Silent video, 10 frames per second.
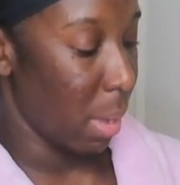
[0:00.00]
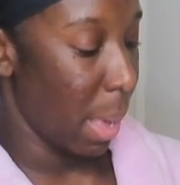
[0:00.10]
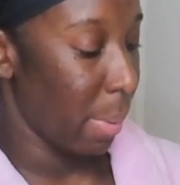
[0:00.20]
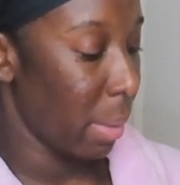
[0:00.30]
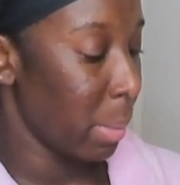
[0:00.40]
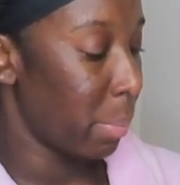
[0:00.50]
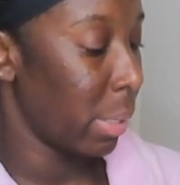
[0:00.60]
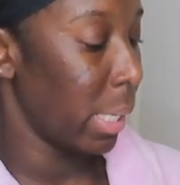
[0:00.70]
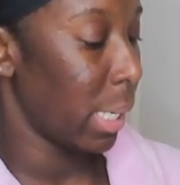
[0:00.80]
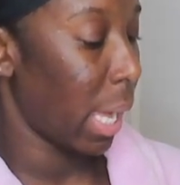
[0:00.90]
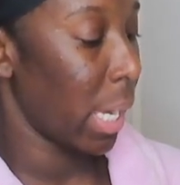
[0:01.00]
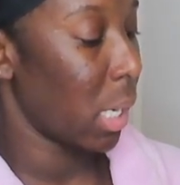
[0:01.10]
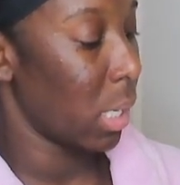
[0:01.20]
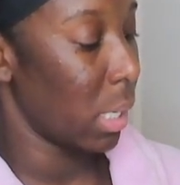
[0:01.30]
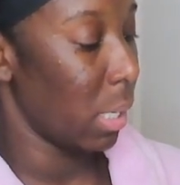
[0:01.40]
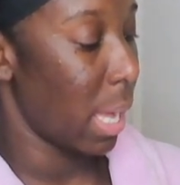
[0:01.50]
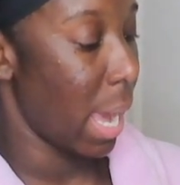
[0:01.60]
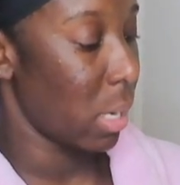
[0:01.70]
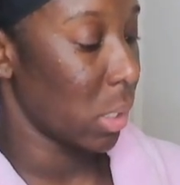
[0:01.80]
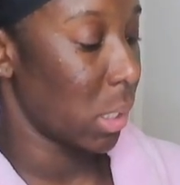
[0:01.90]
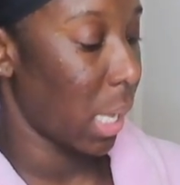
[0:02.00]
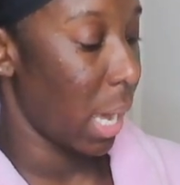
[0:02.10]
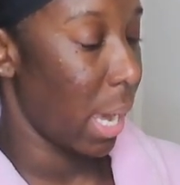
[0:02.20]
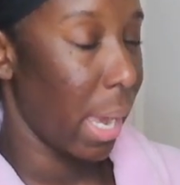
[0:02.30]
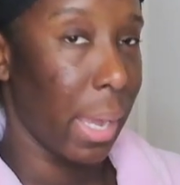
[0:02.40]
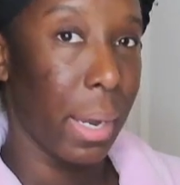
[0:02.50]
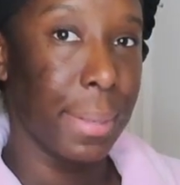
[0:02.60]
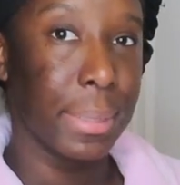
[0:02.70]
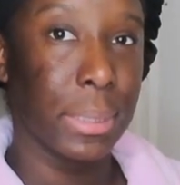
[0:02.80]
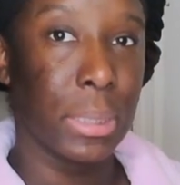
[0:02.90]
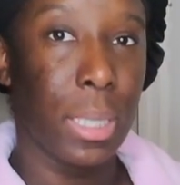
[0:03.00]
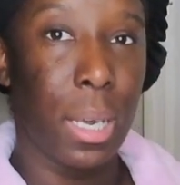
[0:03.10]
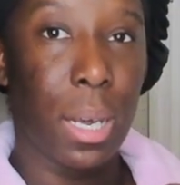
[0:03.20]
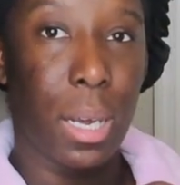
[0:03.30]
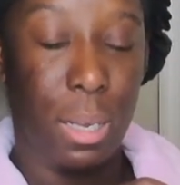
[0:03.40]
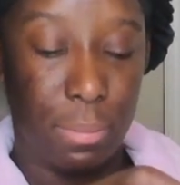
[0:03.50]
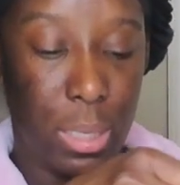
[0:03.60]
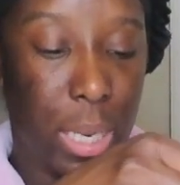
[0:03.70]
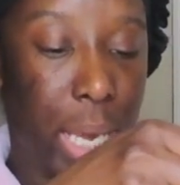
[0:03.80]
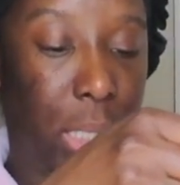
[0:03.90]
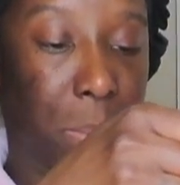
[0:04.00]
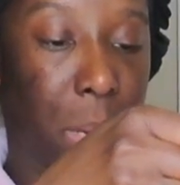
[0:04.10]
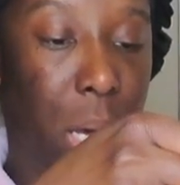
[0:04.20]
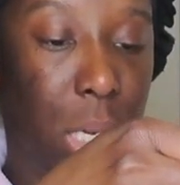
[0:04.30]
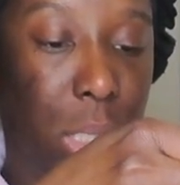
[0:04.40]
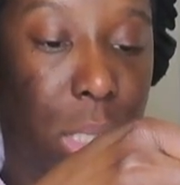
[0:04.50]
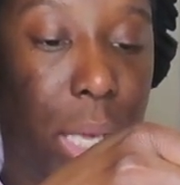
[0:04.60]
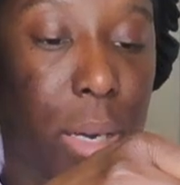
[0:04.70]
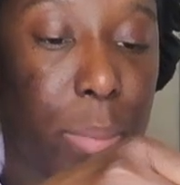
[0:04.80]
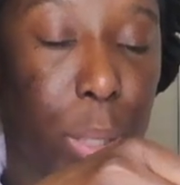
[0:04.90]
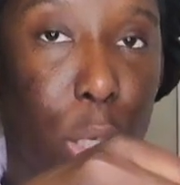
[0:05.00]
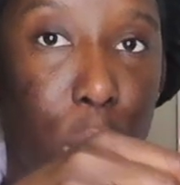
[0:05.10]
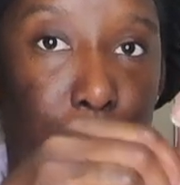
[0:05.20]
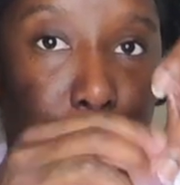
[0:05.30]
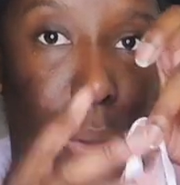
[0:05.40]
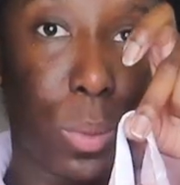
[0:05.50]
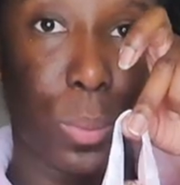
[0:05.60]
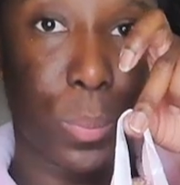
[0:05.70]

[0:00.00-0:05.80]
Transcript: I'll probably put it like on the outside of the lash box. That'll be cute.